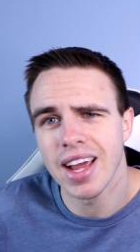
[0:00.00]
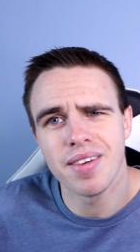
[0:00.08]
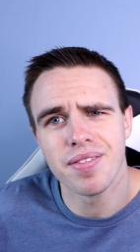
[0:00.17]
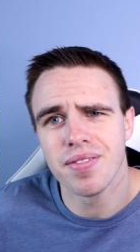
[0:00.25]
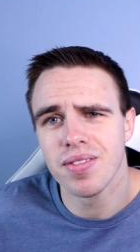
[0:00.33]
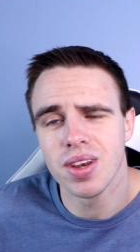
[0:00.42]
I
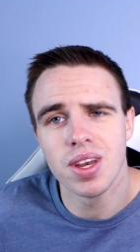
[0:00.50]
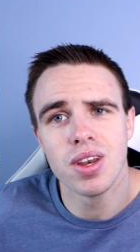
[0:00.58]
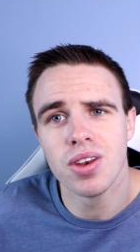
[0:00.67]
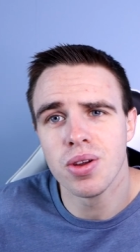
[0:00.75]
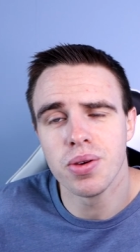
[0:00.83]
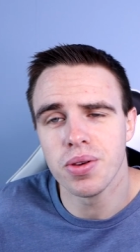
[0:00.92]
have
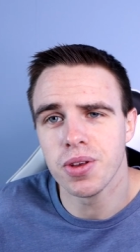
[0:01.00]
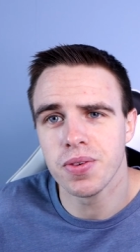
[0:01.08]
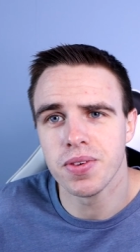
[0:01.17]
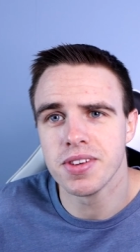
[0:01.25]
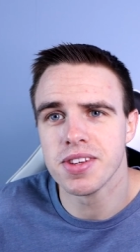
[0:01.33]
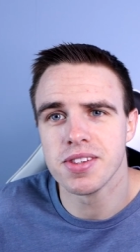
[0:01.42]
no use
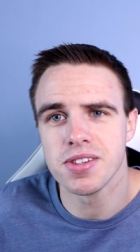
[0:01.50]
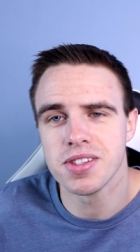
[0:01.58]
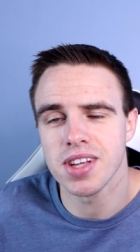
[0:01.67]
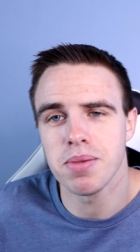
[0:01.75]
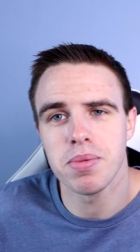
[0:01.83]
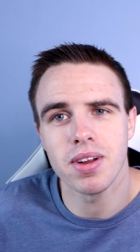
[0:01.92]
for
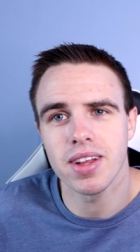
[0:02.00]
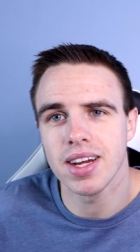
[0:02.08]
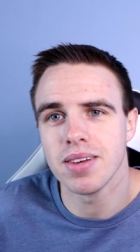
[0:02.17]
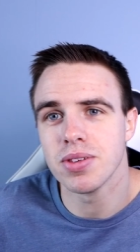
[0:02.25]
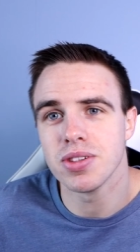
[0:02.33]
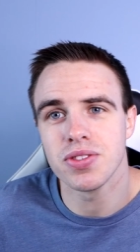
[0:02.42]
scissors. I barely
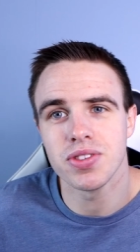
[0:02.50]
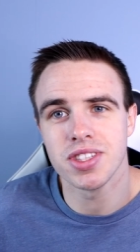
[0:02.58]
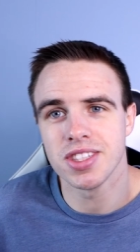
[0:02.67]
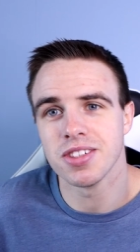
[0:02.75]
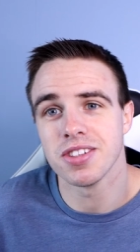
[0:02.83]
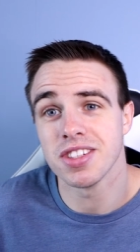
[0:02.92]
have use for
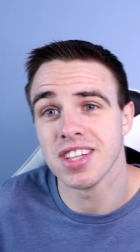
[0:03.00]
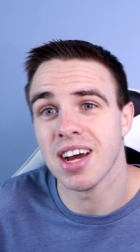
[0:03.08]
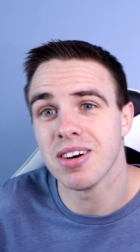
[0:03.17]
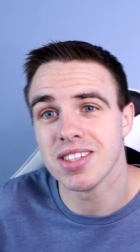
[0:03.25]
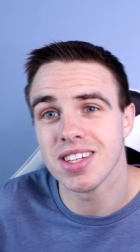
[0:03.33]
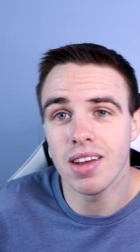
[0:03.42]
scissors
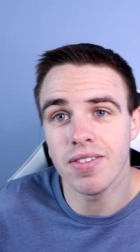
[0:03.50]
now.